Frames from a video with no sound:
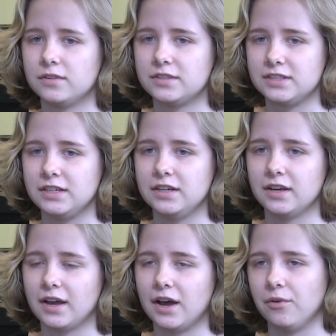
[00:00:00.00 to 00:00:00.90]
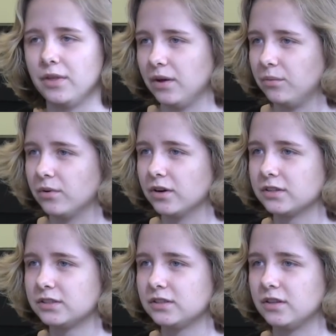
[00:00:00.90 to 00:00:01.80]
seeing how that
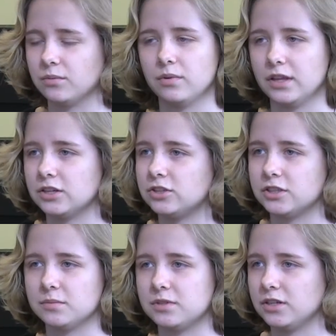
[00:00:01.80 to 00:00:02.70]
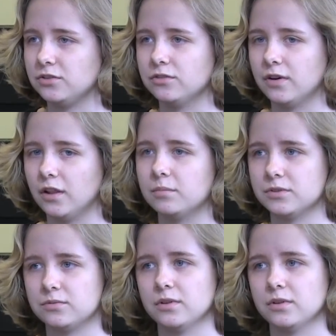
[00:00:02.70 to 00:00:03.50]
works, the relationships that you develop is